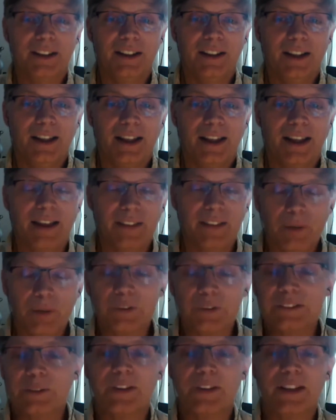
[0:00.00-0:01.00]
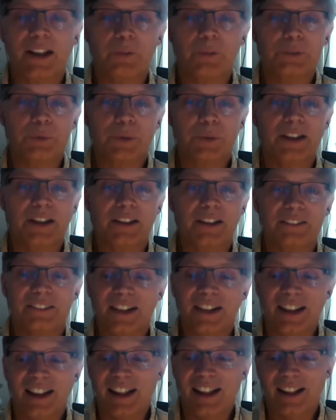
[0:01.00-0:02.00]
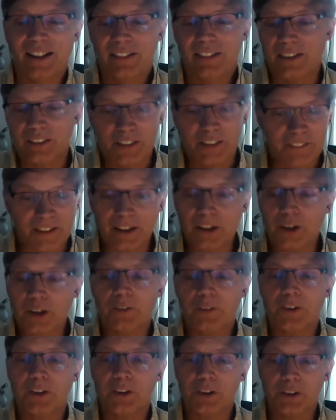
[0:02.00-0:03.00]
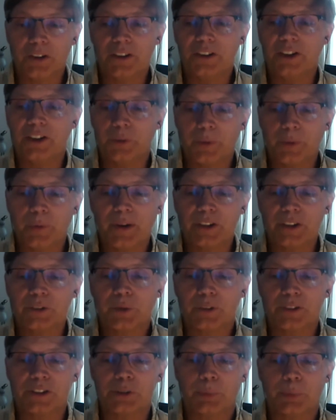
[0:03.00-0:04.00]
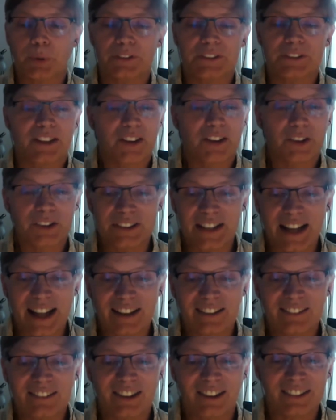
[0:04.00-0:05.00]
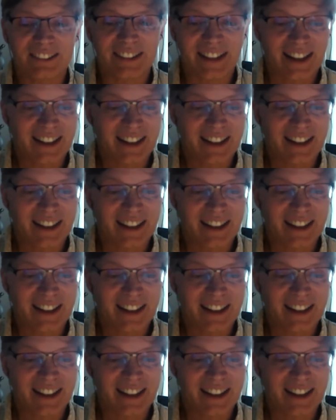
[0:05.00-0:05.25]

And that was something that was really the value of a good human resources person. There's not a lot of